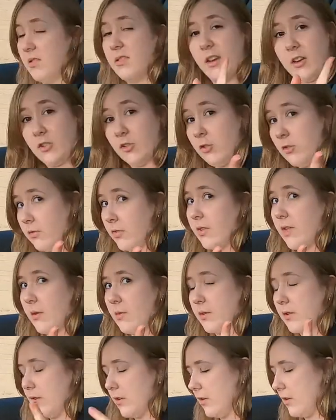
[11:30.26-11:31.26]
Stay tuned for
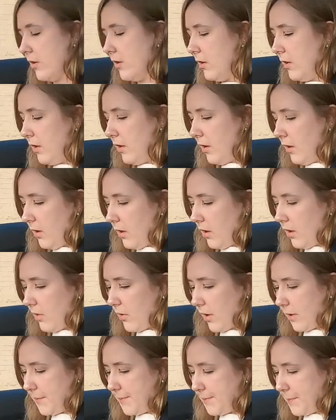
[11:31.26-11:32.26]
that one. Mm -hmm.
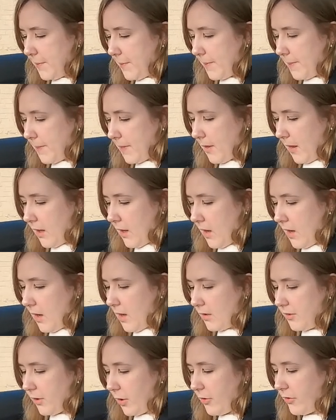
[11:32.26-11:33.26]
Okay.
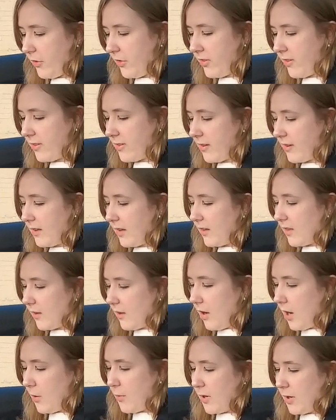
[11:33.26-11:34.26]
Uh, Dawson says, I like
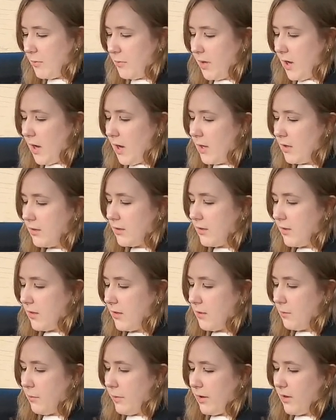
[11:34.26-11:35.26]
the car, but I'm not
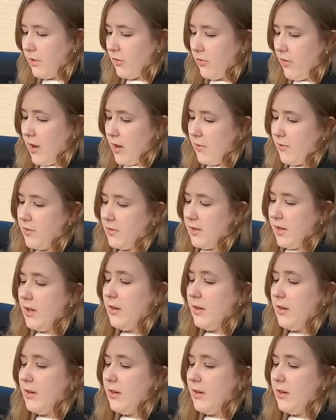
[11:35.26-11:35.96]
the biggest fan of the